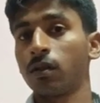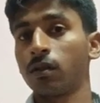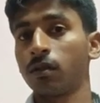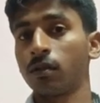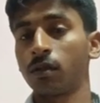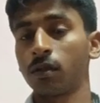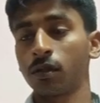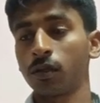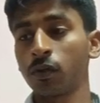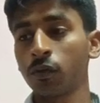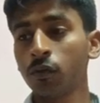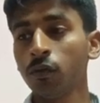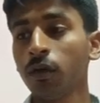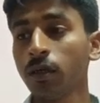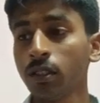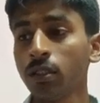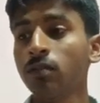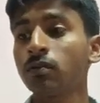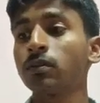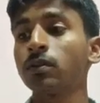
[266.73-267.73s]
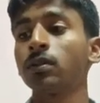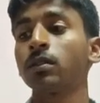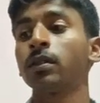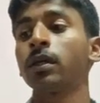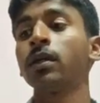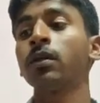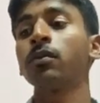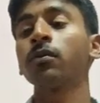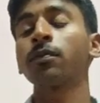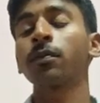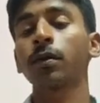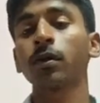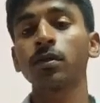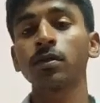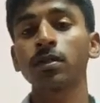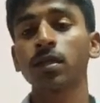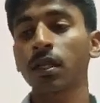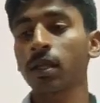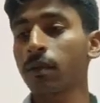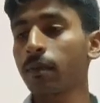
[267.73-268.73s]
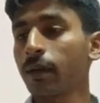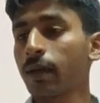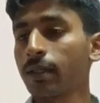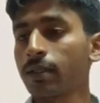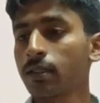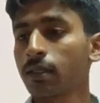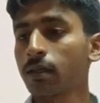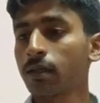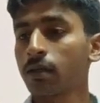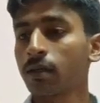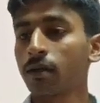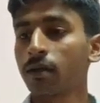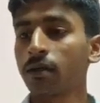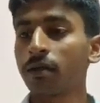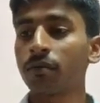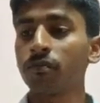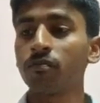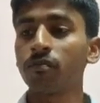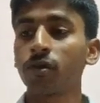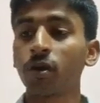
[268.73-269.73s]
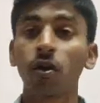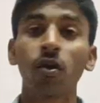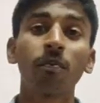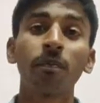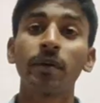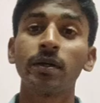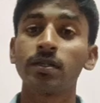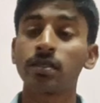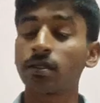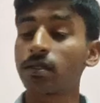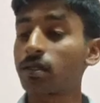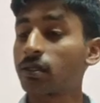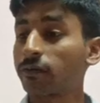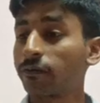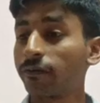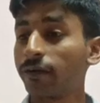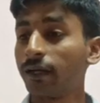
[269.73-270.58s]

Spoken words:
The US was yet to produce any major developments in this